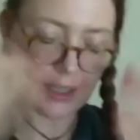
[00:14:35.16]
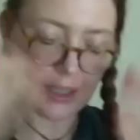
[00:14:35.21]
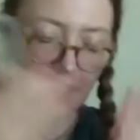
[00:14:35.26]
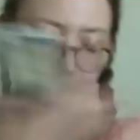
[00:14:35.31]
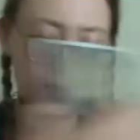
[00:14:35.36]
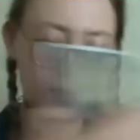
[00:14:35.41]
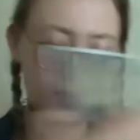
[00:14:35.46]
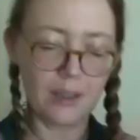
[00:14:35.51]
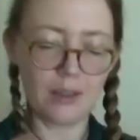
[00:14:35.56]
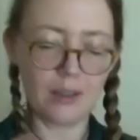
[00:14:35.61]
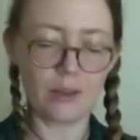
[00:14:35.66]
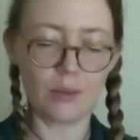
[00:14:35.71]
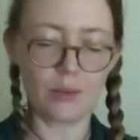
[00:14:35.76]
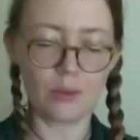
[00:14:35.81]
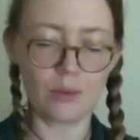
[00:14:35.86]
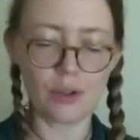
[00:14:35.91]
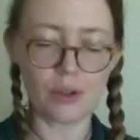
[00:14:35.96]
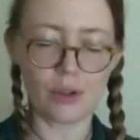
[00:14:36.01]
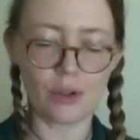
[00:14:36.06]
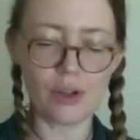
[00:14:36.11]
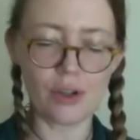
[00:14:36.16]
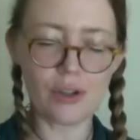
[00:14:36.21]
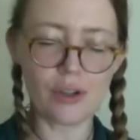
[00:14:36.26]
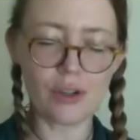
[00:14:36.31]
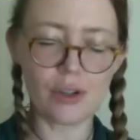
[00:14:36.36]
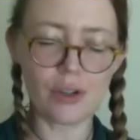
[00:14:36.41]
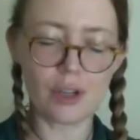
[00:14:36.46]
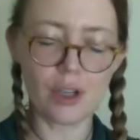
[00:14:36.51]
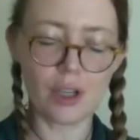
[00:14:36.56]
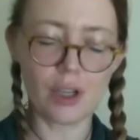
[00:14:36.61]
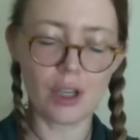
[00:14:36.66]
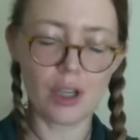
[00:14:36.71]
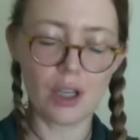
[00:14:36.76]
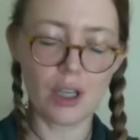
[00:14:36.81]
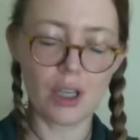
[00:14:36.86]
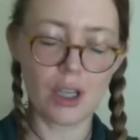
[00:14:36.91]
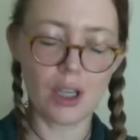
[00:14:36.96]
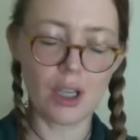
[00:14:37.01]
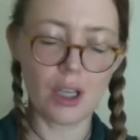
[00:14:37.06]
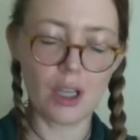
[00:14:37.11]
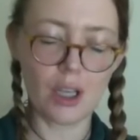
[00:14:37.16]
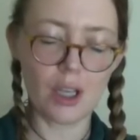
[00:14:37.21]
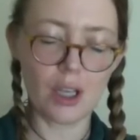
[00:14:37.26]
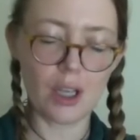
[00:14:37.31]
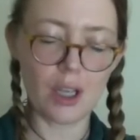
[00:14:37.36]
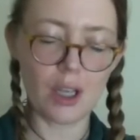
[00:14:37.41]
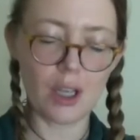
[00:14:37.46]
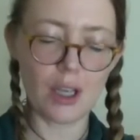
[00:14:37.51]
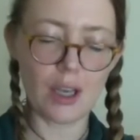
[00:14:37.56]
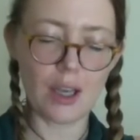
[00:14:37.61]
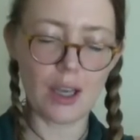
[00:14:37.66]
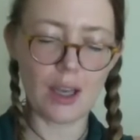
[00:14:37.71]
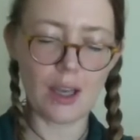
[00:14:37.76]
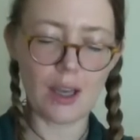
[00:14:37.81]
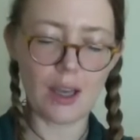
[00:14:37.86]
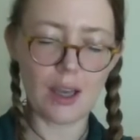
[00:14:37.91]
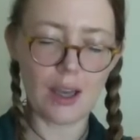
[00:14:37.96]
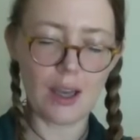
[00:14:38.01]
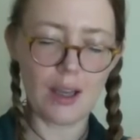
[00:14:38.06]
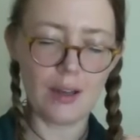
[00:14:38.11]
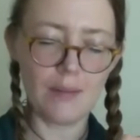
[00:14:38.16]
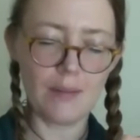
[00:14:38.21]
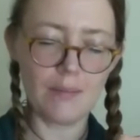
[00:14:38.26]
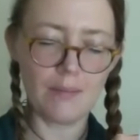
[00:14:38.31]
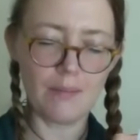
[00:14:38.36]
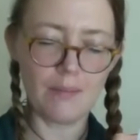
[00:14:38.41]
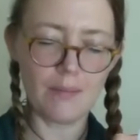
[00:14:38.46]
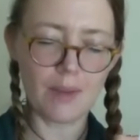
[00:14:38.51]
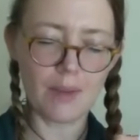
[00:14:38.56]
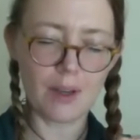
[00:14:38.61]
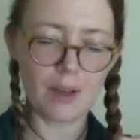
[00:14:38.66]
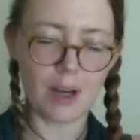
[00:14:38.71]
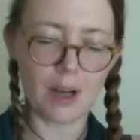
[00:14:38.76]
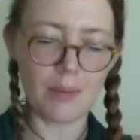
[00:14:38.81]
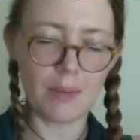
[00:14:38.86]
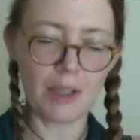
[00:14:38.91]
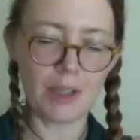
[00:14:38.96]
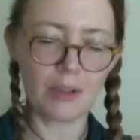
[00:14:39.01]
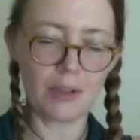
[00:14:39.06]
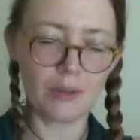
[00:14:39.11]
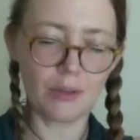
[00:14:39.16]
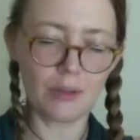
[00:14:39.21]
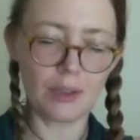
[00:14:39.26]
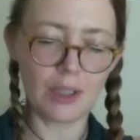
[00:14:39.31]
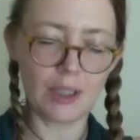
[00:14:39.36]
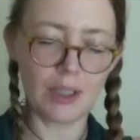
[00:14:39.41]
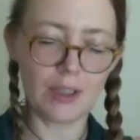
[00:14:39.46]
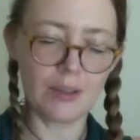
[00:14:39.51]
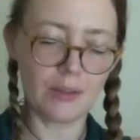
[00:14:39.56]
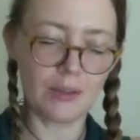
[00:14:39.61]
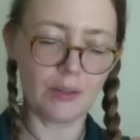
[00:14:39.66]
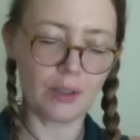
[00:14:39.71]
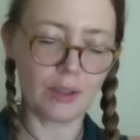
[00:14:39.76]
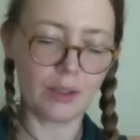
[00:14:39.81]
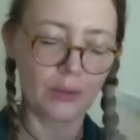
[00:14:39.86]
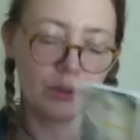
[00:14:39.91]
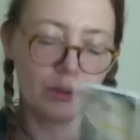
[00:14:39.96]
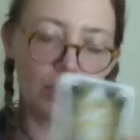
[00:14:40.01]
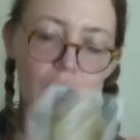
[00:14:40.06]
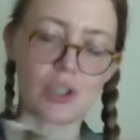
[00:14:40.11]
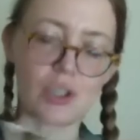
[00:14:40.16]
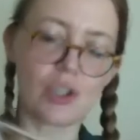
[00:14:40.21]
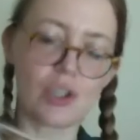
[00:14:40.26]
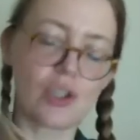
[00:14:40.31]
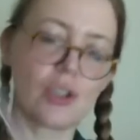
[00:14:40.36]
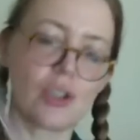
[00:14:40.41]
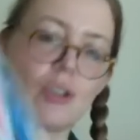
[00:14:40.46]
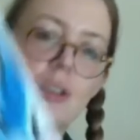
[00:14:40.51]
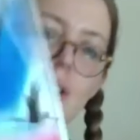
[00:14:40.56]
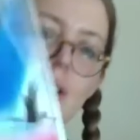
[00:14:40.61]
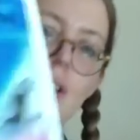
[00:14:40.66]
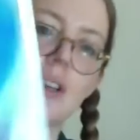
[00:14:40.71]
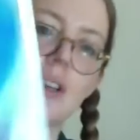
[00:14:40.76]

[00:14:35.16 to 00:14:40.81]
and the two swords, and coming to the good decision.